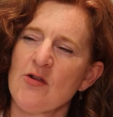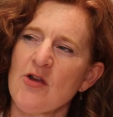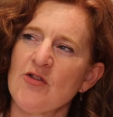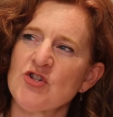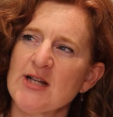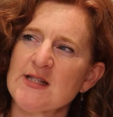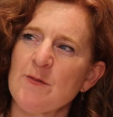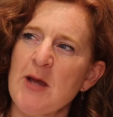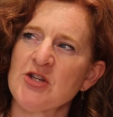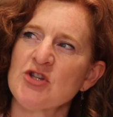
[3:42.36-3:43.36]
So the
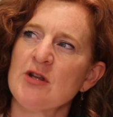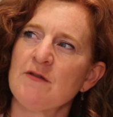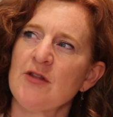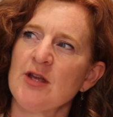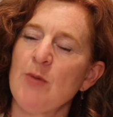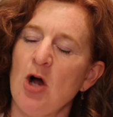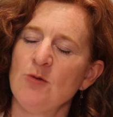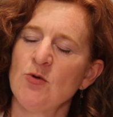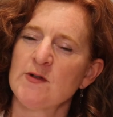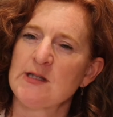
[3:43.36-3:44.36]
transformation of the
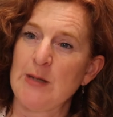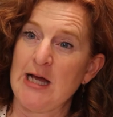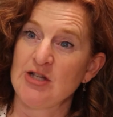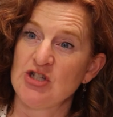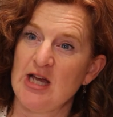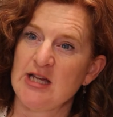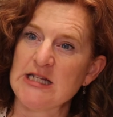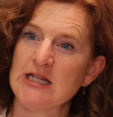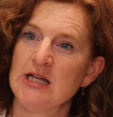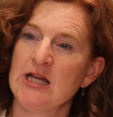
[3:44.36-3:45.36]
palm oil supply
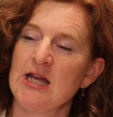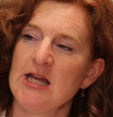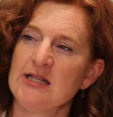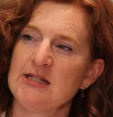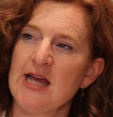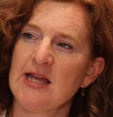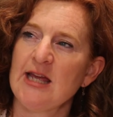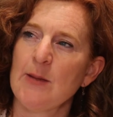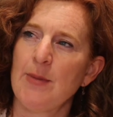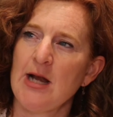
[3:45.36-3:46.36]
chain is
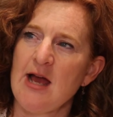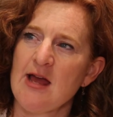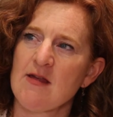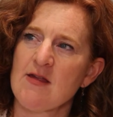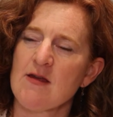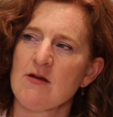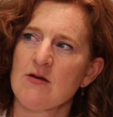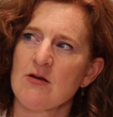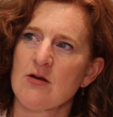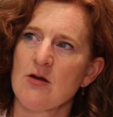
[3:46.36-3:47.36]
taking place
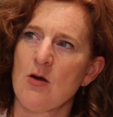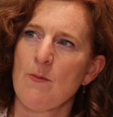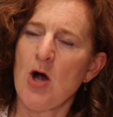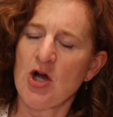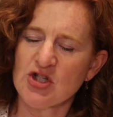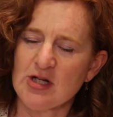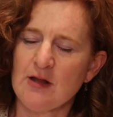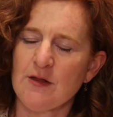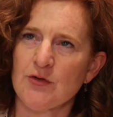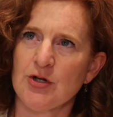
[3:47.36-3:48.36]

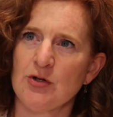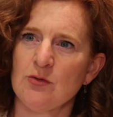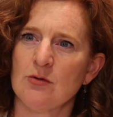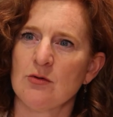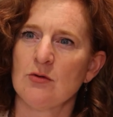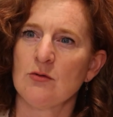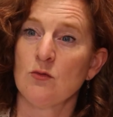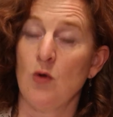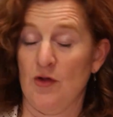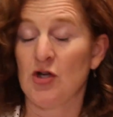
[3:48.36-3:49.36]
partially through
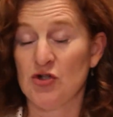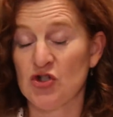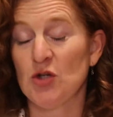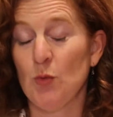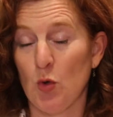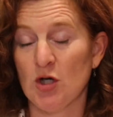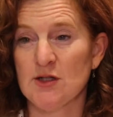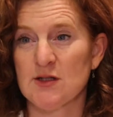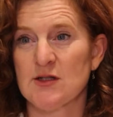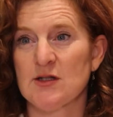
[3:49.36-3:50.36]
what the consumer
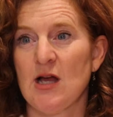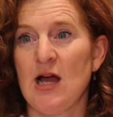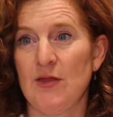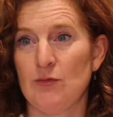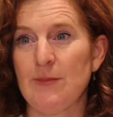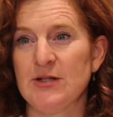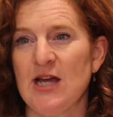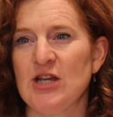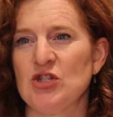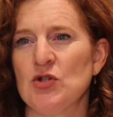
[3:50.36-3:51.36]
wants and the
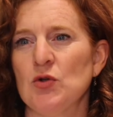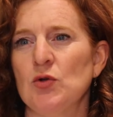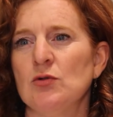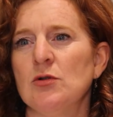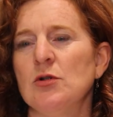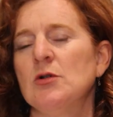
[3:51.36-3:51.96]
reputational